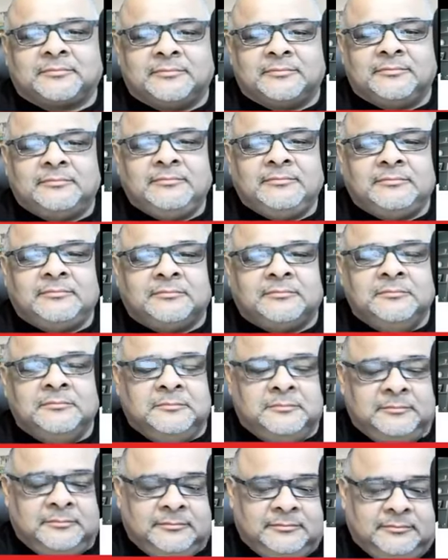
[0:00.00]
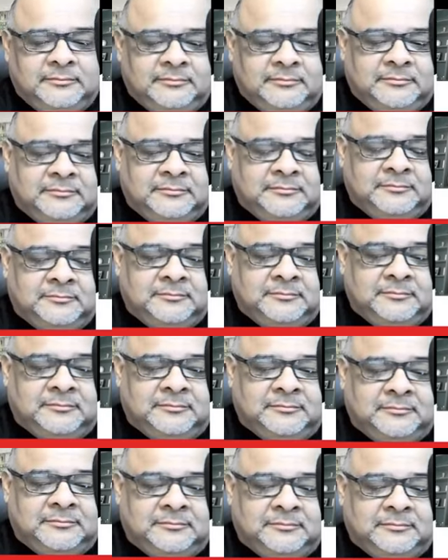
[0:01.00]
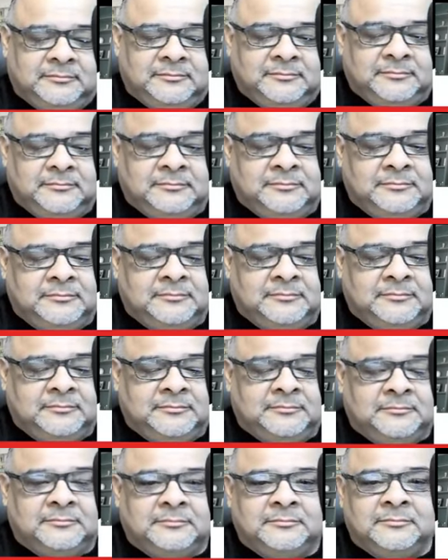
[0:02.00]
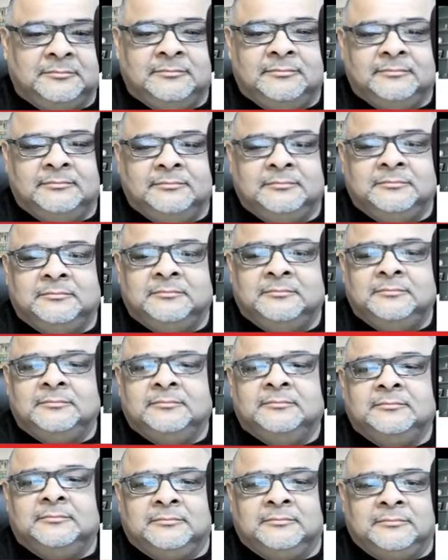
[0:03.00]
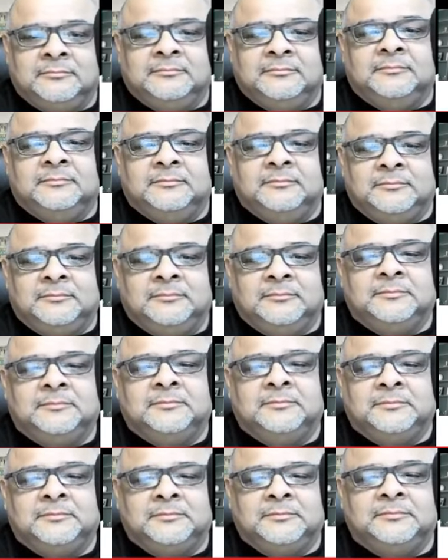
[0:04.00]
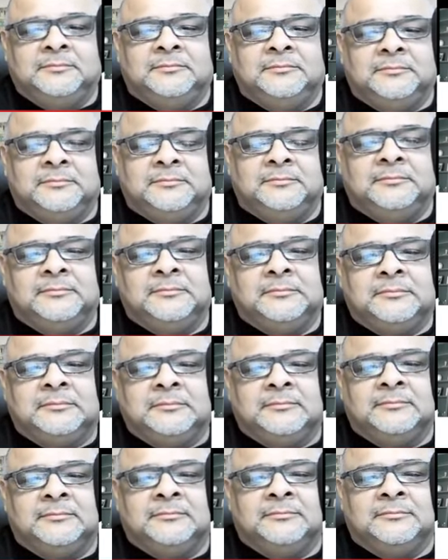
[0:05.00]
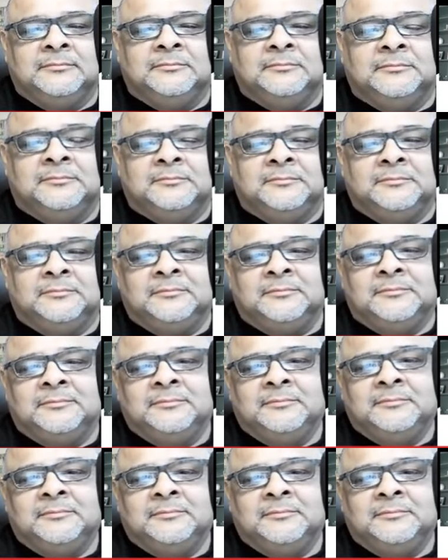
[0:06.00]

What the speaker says: The person shown says nothing.